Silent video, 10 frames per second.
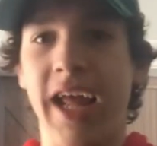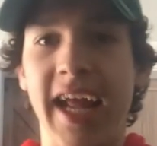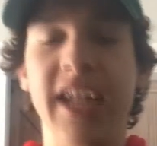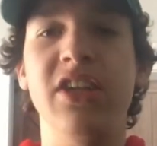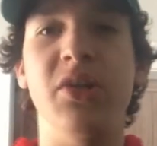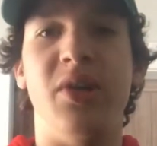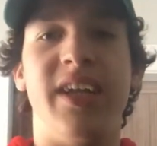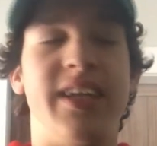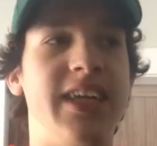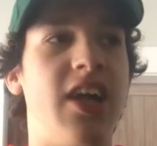into
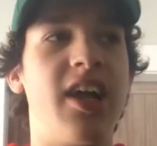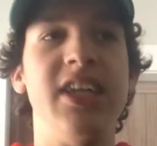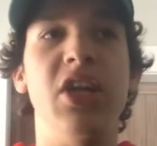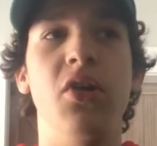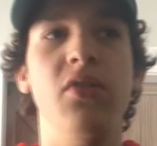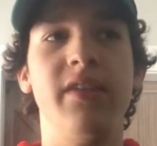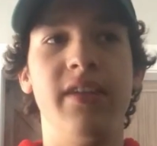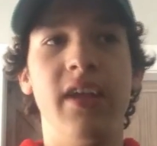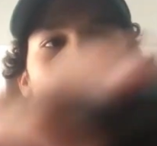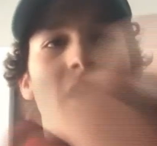it. He already knows
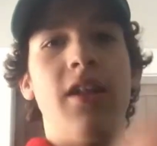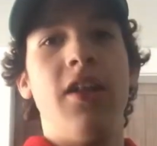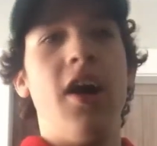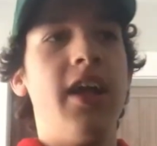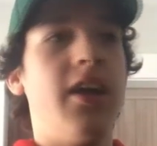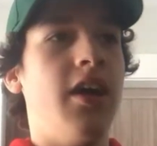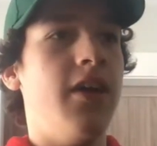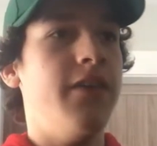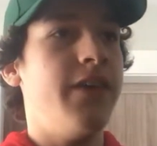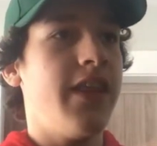a lot
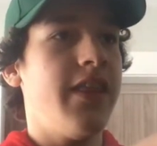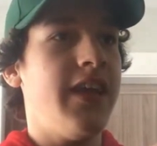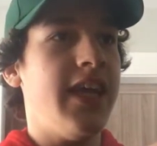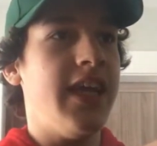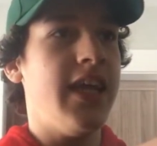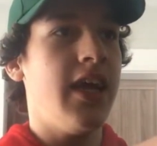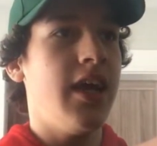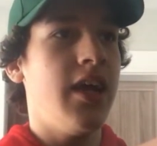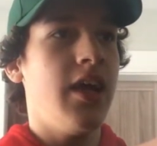of the